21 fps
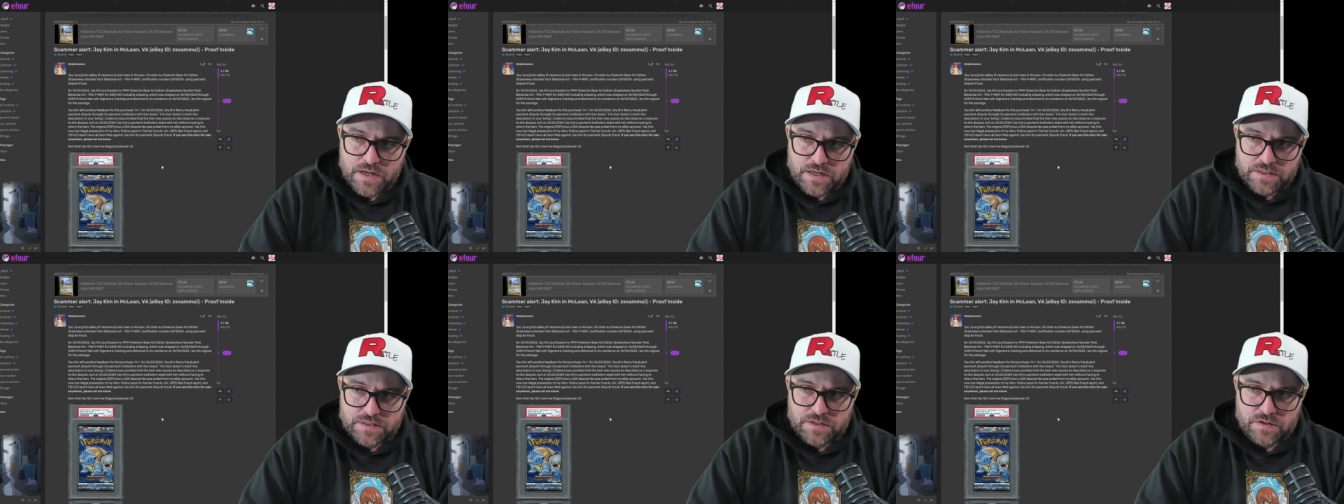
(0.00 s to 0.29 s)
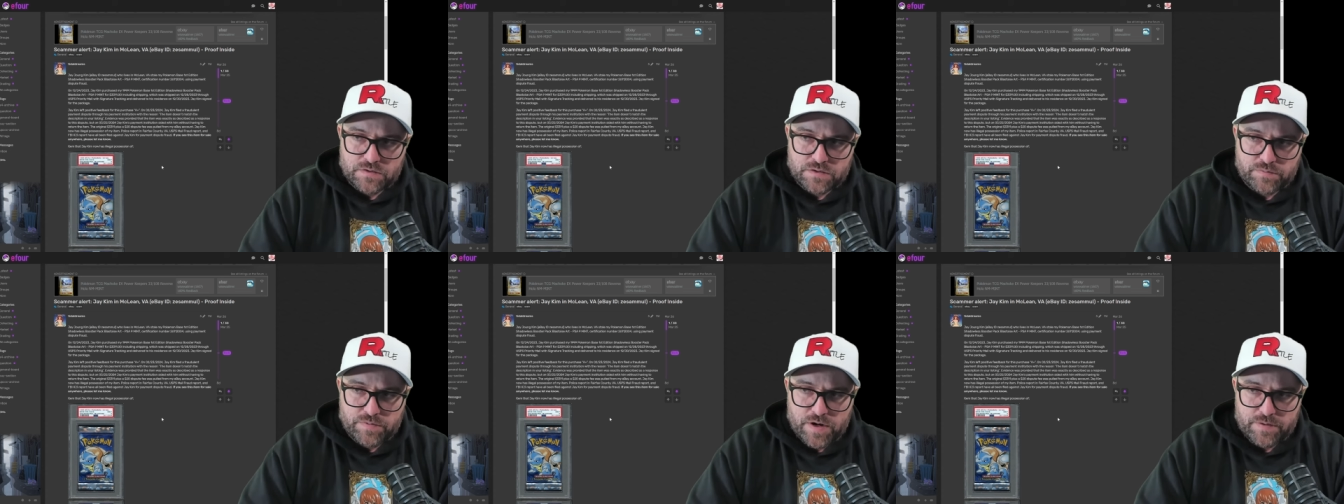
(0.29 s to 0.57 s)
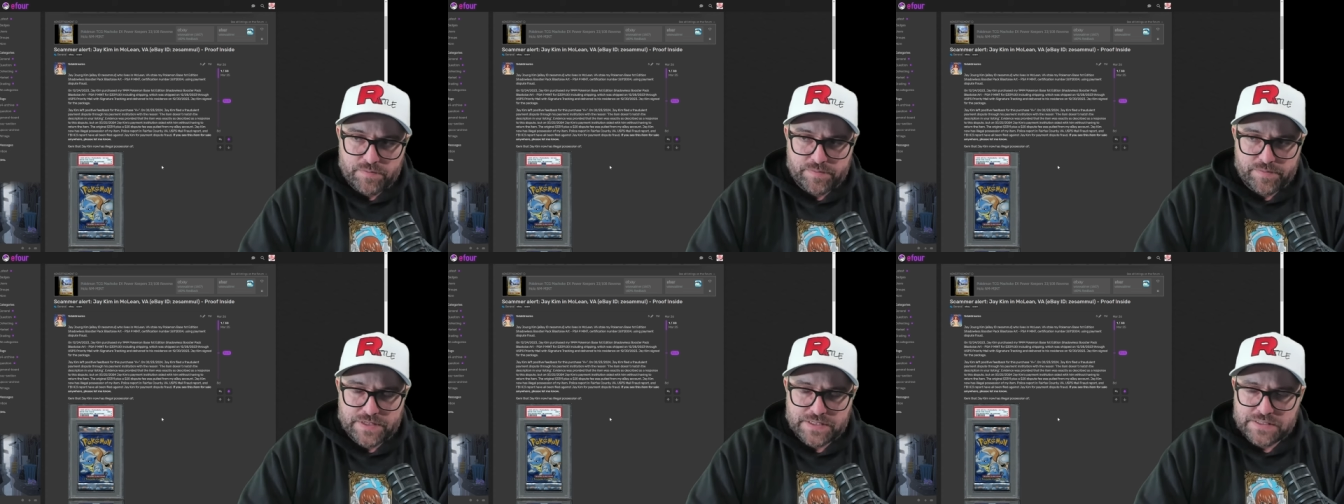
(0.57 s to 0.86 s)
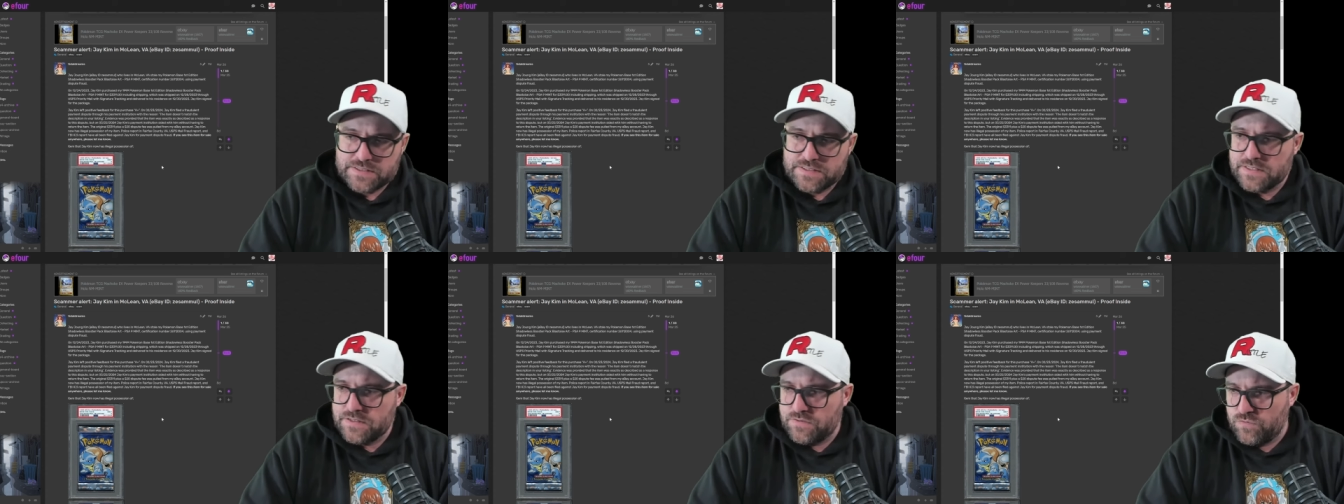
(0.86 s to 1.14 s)
The only problem
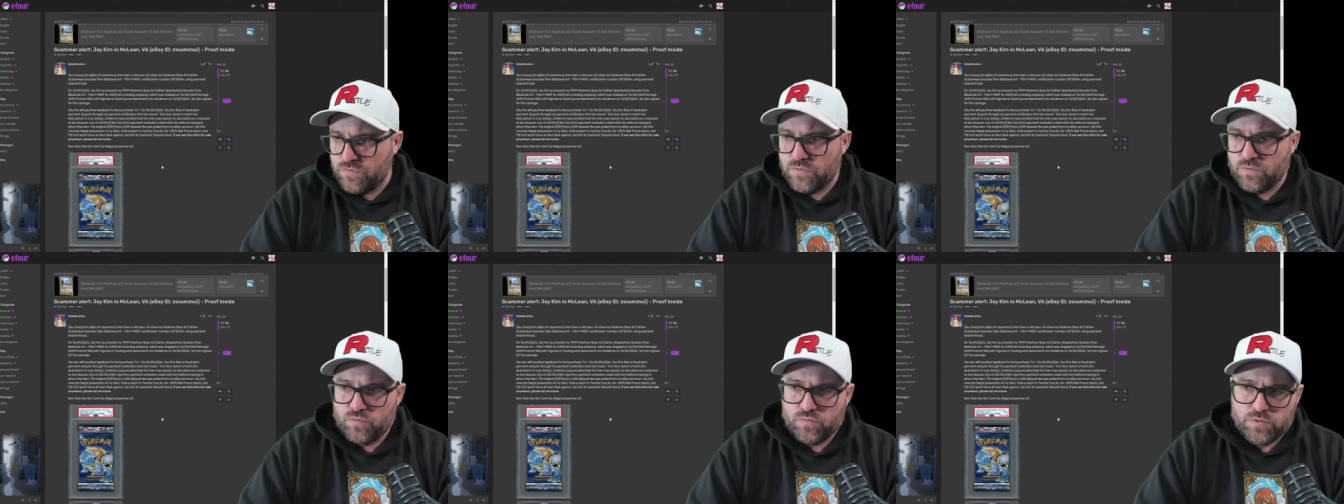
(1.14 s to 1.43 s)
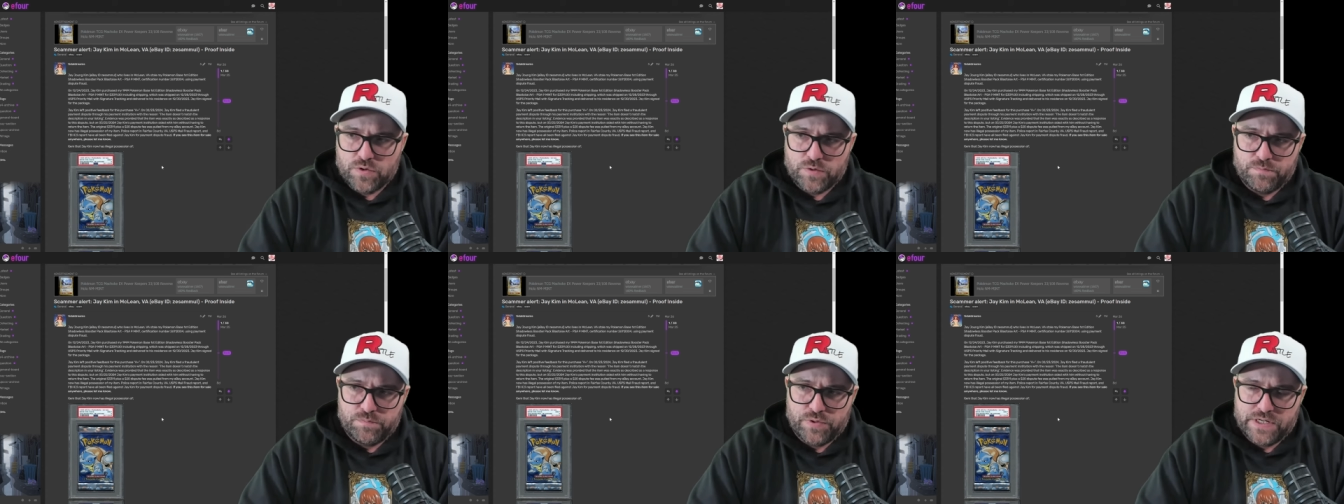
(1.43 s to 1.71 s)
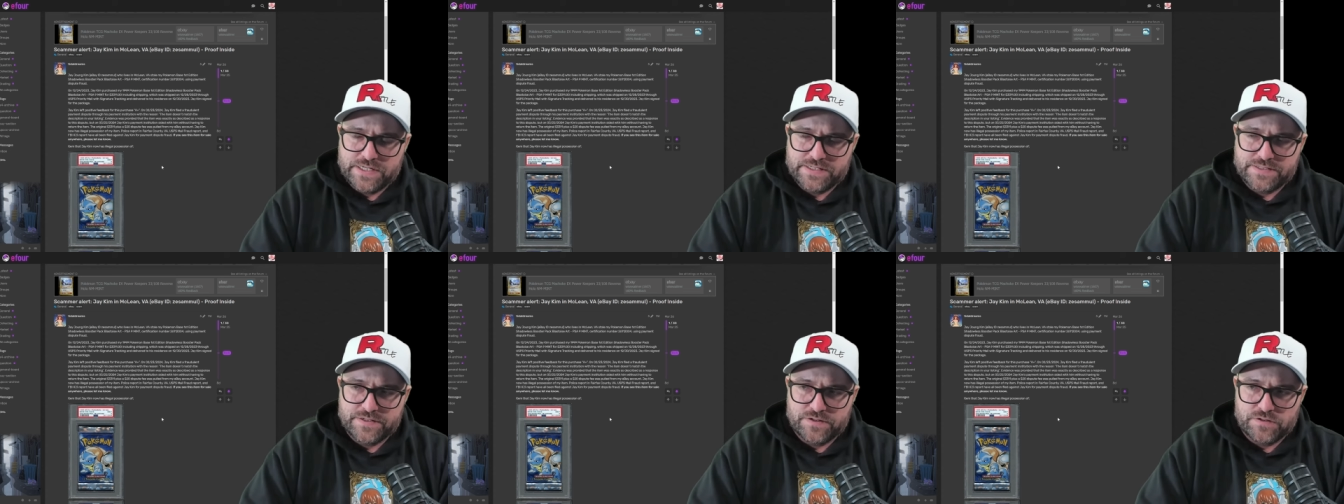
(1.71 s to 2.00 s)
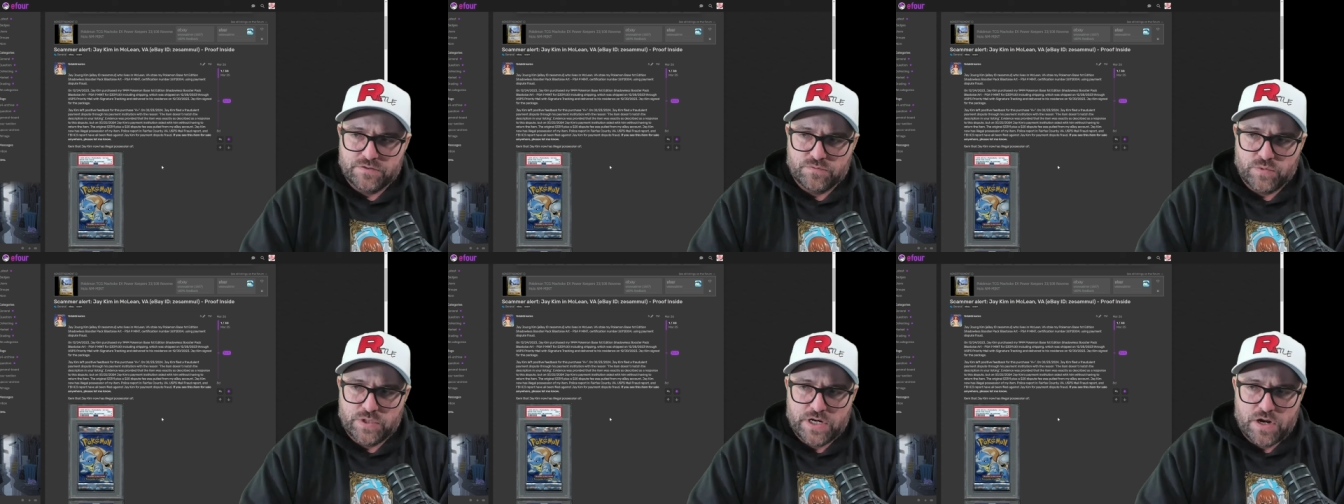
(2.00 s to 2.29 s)
is we're pretty
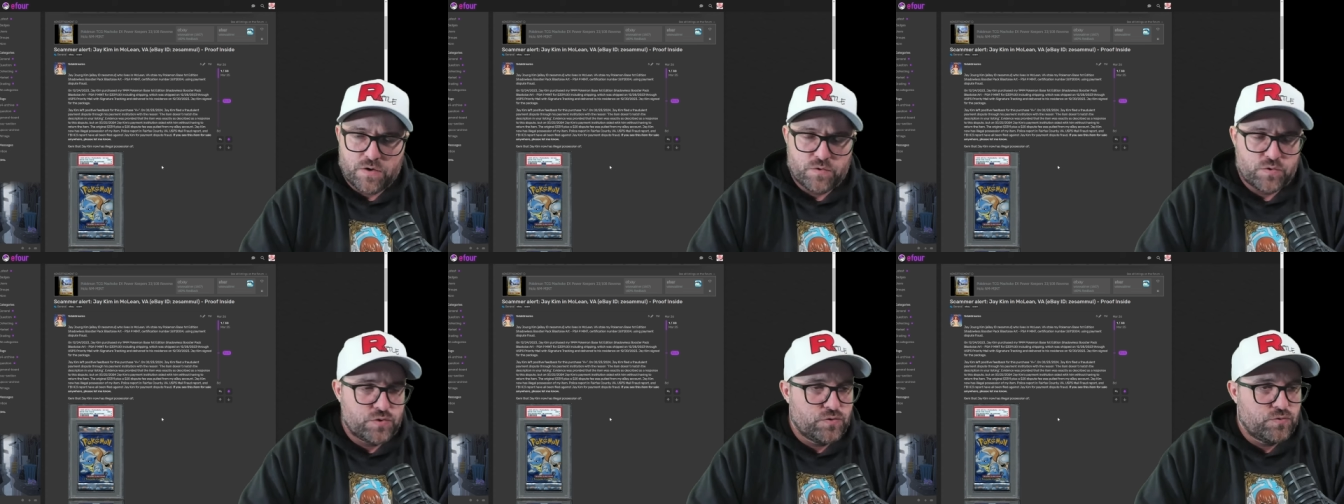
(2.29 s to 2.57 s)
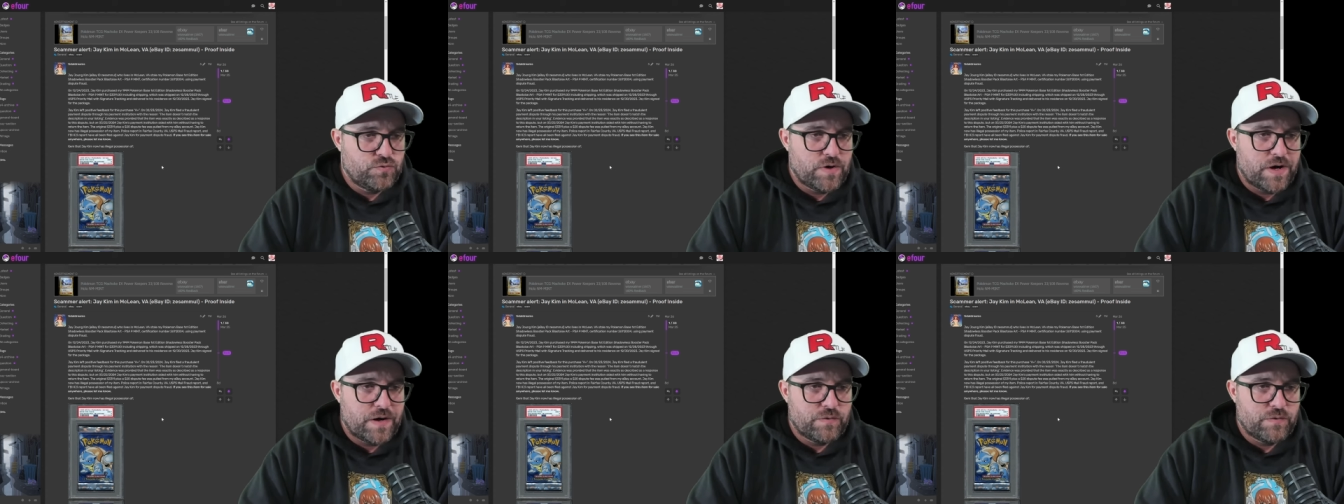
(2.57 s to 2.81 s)
certain we know who